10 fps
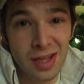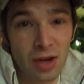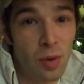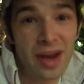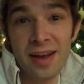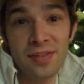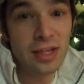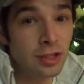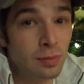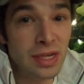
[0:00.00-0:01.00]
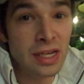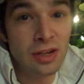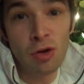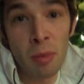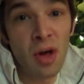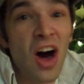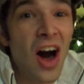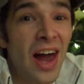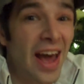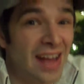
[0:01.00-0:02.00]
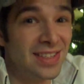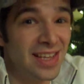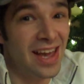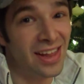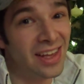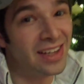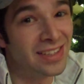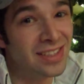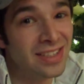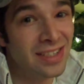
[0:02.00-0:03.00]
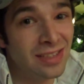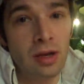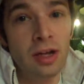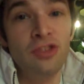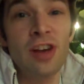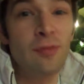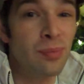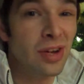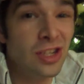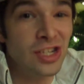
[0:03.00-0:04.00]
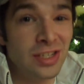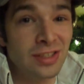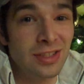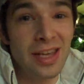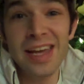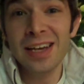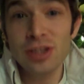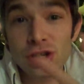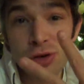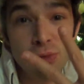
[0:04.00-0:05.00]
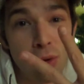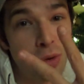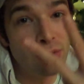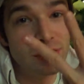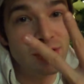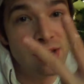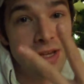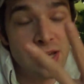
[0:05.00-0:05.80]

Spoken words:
Like, why can't they just be normal hot ass aliens? Jeff Bridges, he had two roles.